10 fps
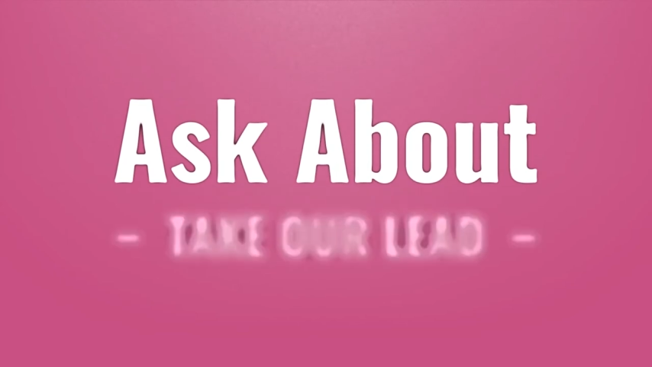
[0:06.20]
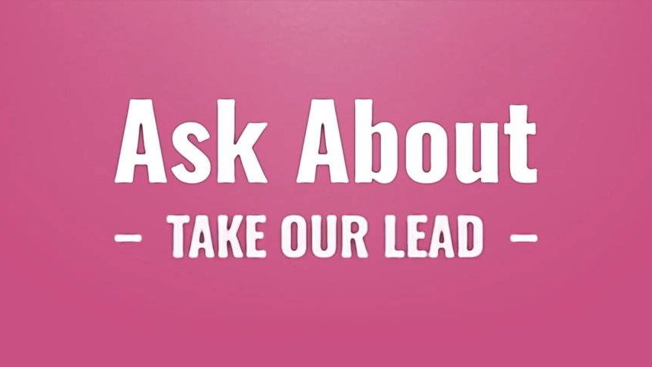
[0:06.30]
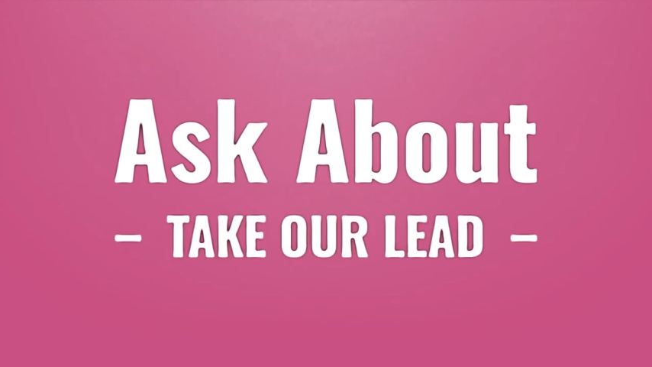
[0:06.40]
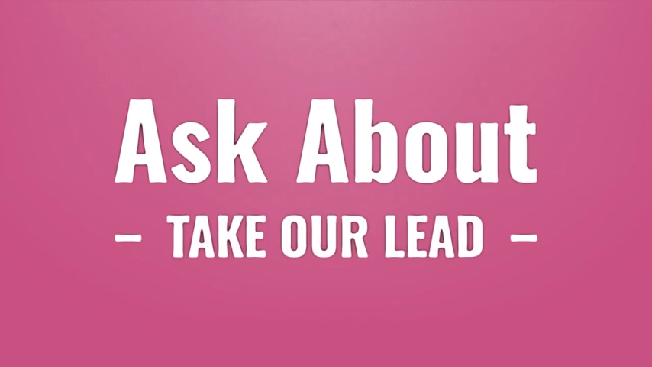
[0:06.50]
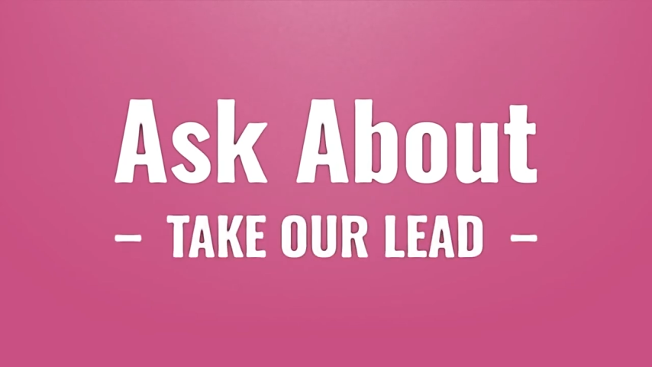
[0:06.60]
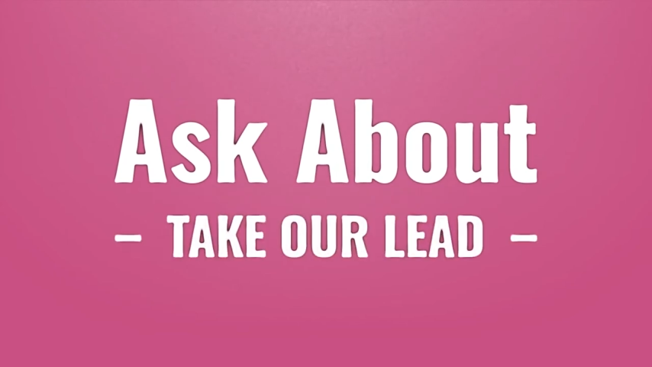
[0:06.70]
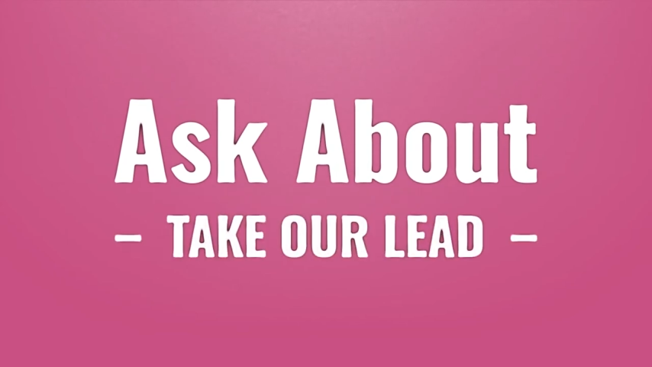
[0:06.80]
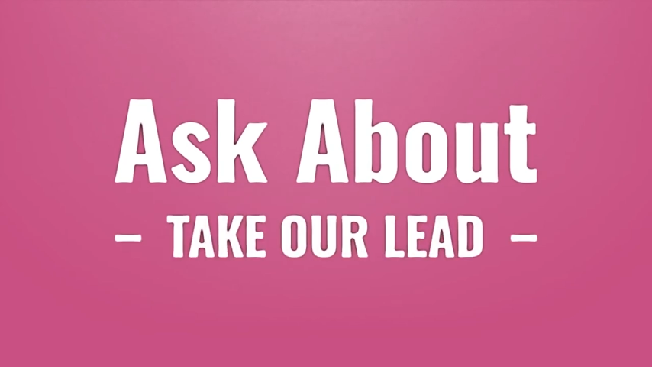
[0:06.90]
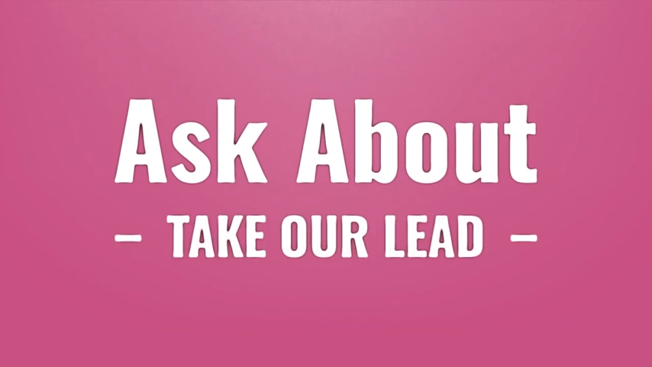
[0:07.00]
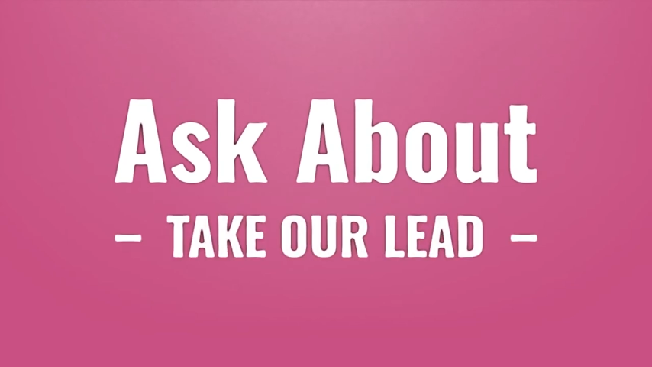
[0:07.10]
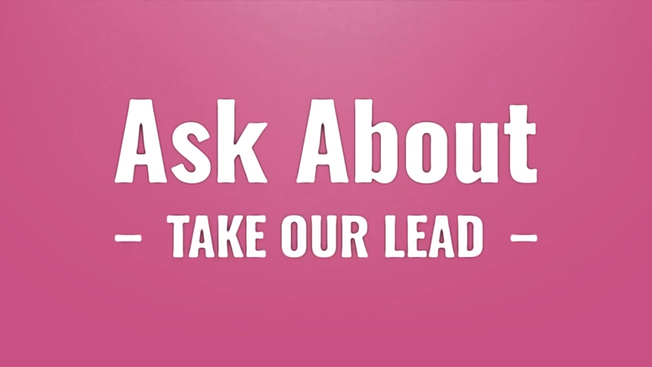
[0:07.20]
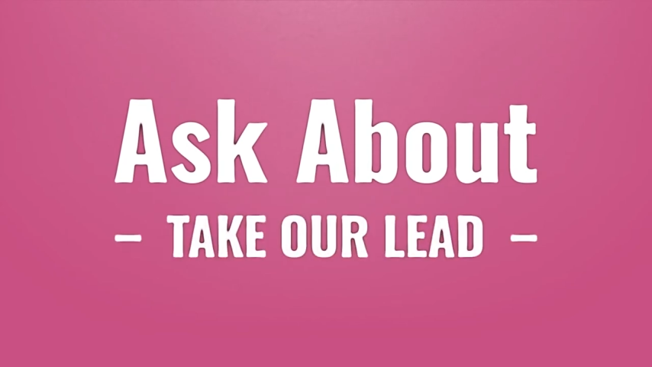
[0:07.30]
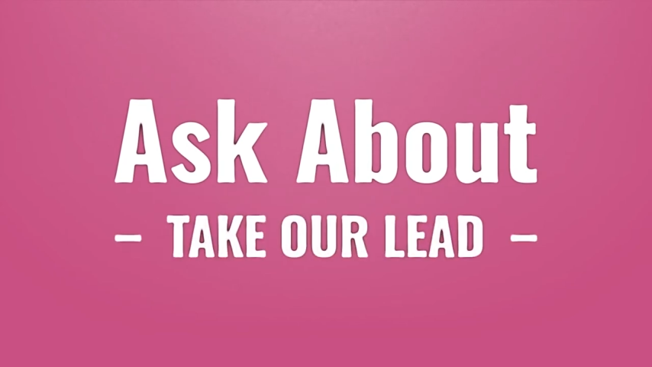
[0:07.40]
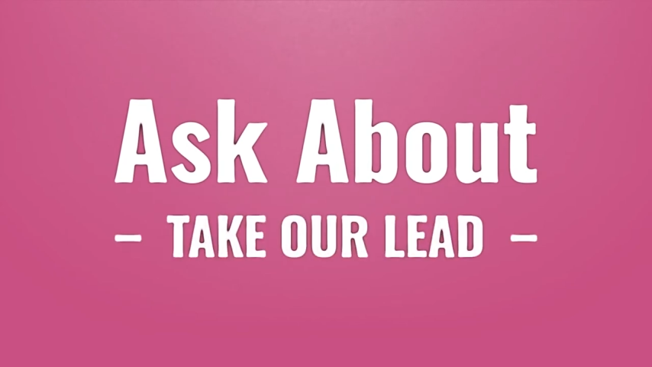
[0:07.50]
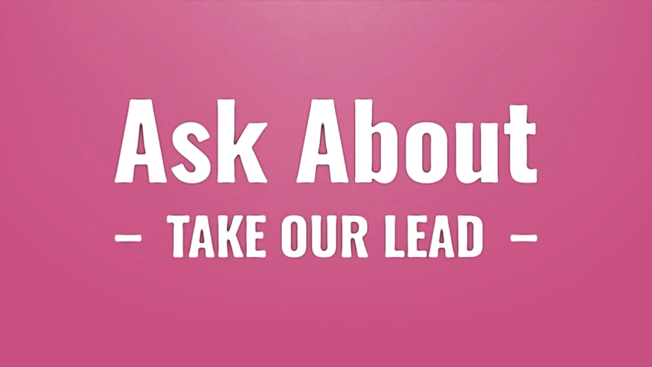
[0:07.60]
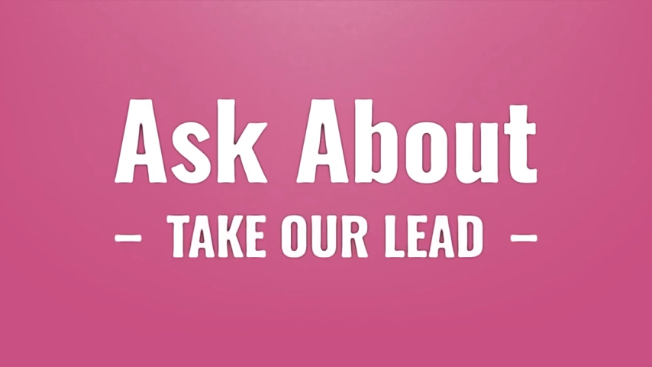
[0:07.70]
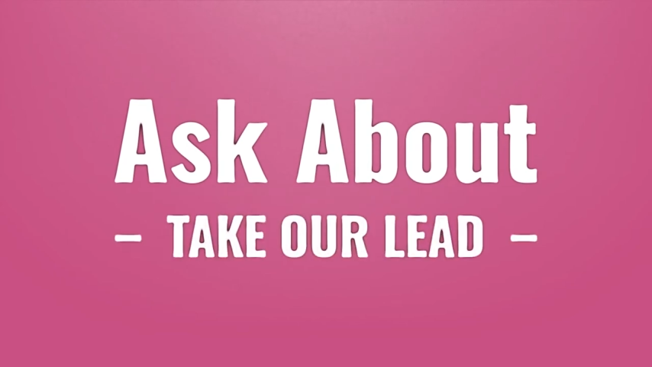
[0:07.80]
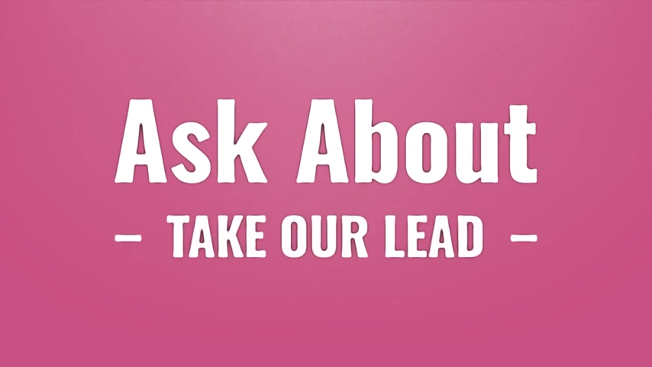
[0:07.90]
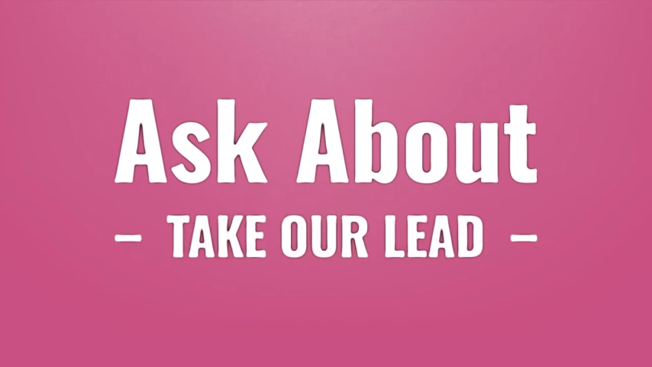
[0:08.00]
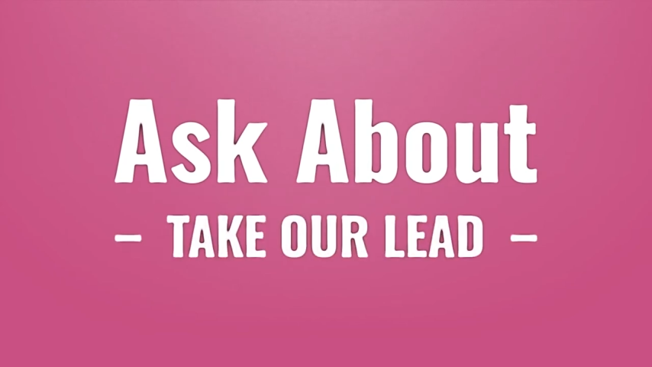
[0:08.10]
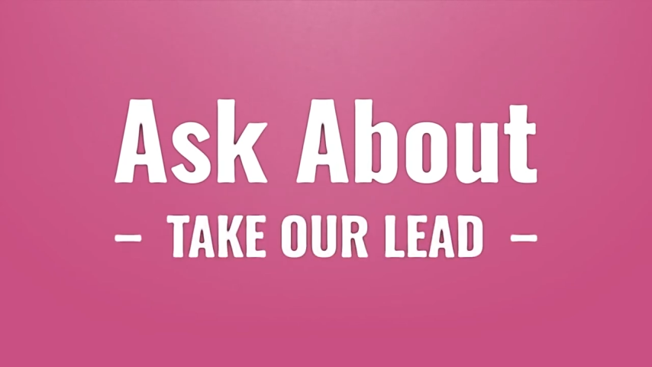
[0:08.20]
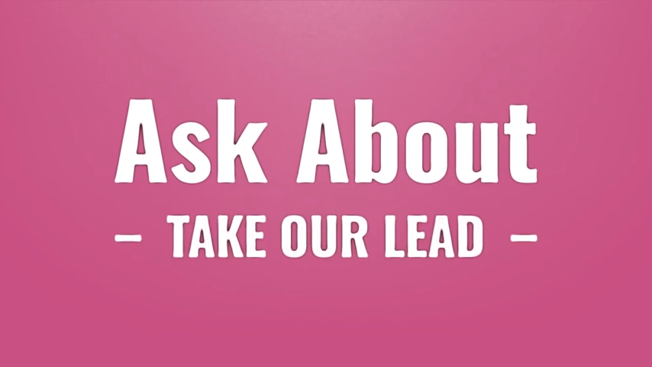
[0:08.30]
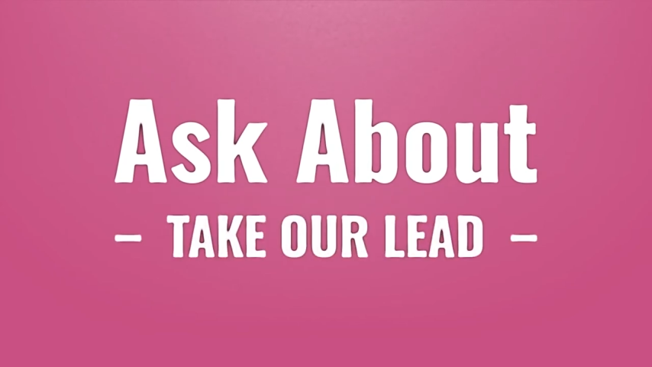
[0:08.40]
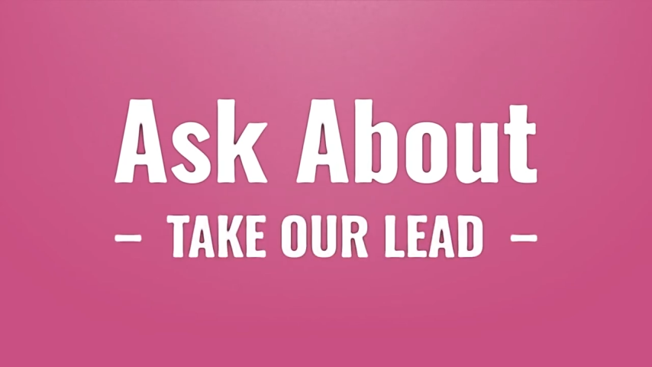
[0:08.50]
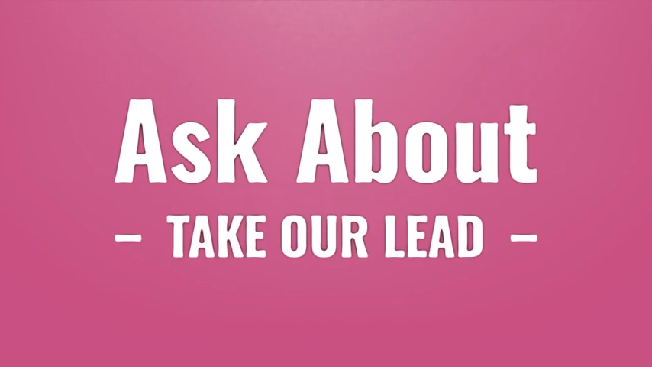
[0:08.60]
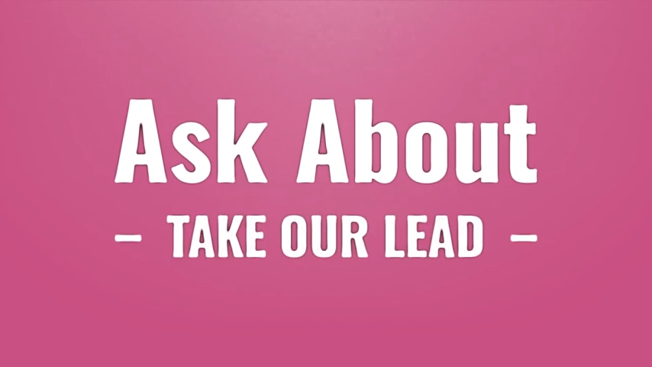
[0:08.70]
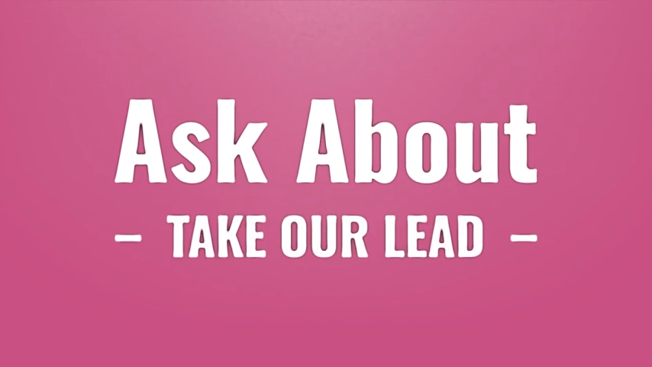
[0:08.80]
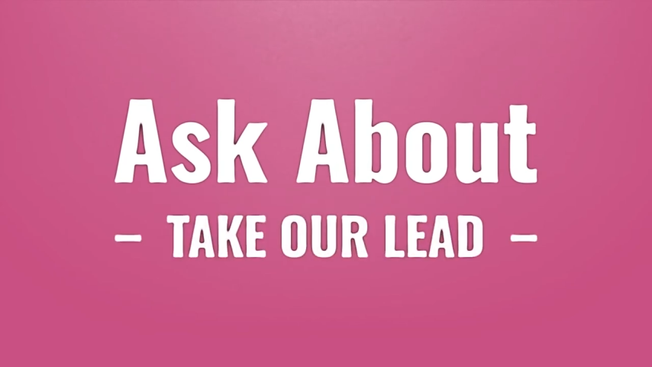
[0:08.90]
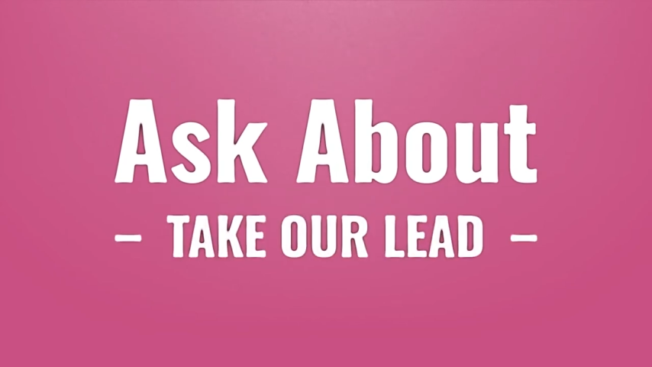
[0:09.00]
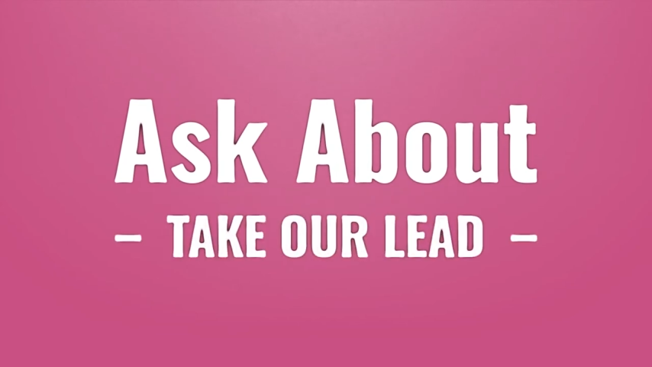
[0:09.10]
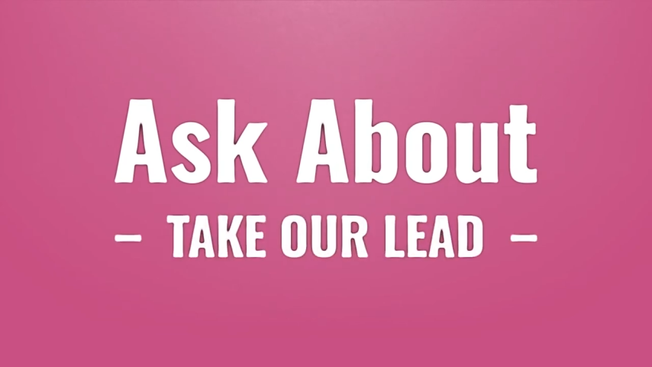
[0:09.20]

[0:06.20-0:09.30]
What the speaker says: [unreadable: no face in view]